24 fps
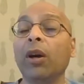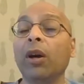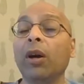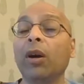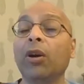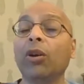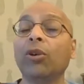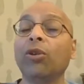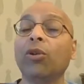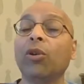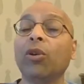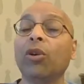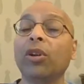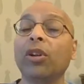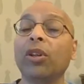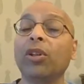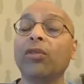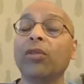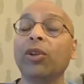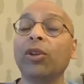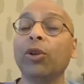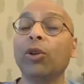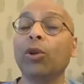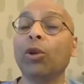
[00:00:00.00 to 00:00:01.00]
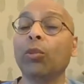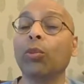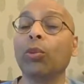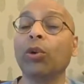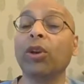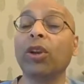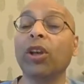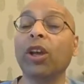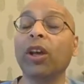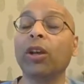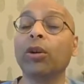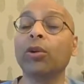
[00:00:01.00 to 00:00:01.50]
on your even your
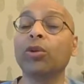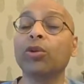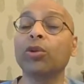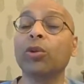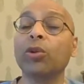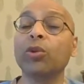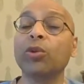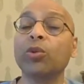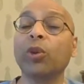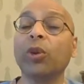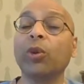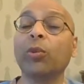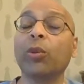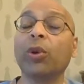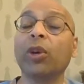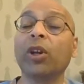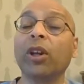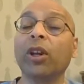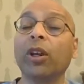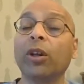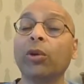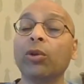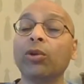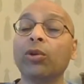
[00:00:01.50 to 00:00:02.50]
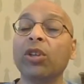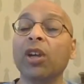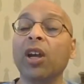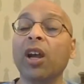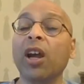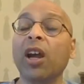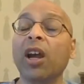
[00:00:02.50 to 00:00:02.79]
potatoes or sweet potatoes,